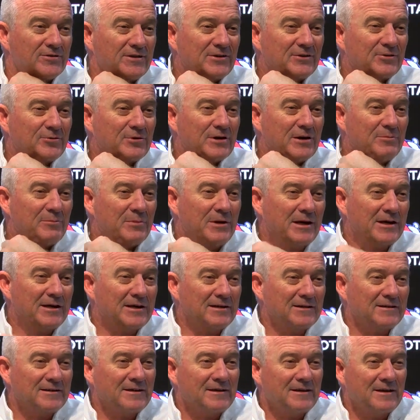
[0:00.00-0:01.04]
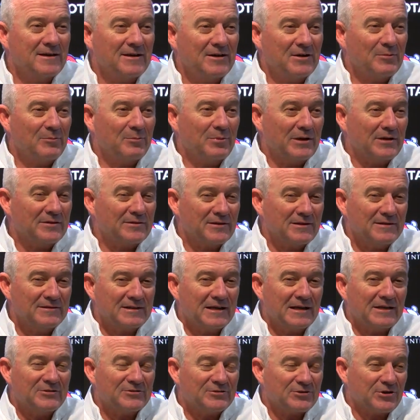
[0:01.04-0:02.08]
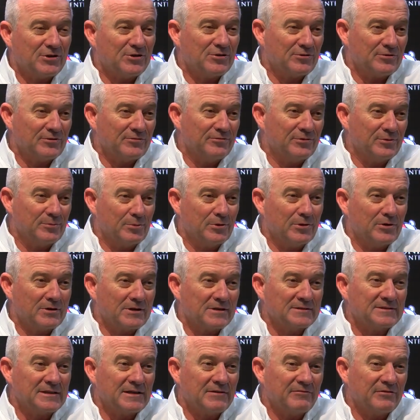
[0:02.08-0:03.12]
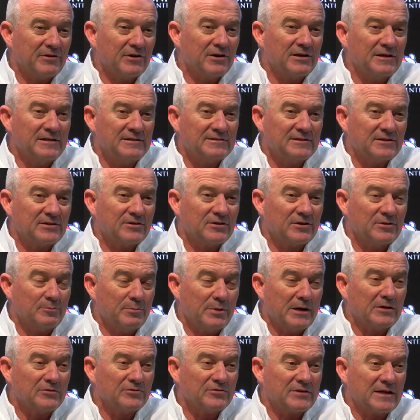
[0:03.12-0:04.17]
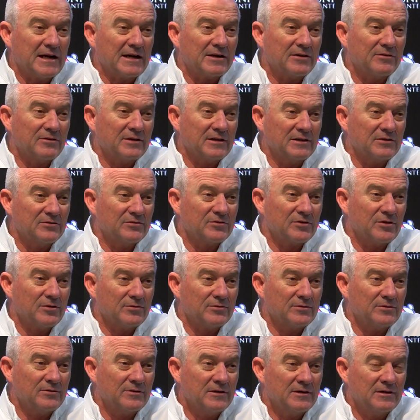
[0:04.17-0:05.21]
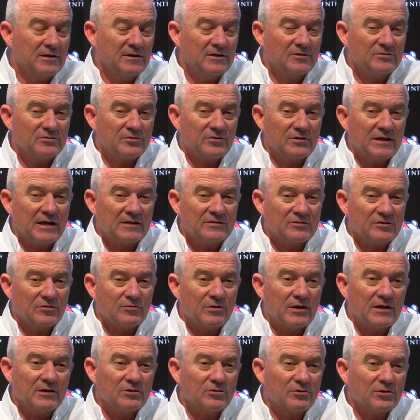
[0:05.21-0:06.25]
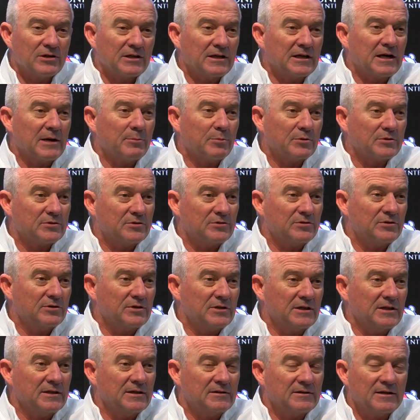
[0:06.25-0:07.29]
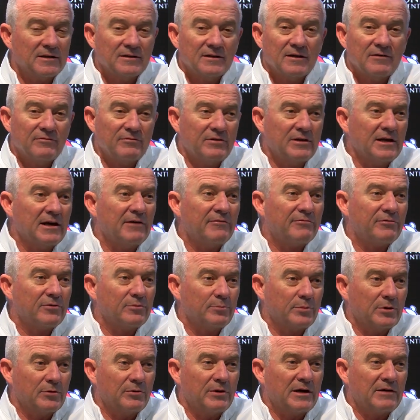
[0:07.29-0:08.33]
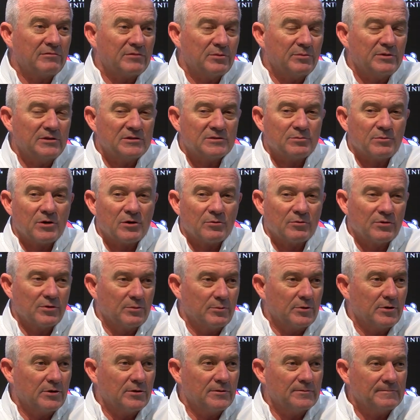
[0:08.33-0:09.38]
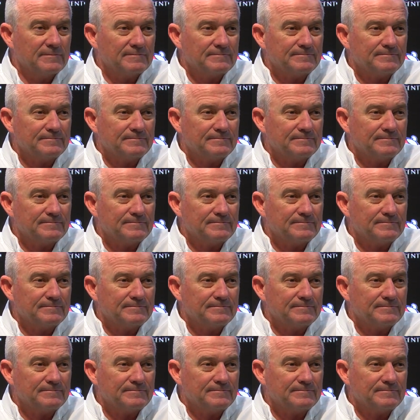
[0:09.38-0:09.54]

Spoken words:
Didn't quite make it, but he's got to secure the football because that very easily could have bounced out of the end zone. So that's a great learning opportunity. I love the effort, but we have to be smart with the ball.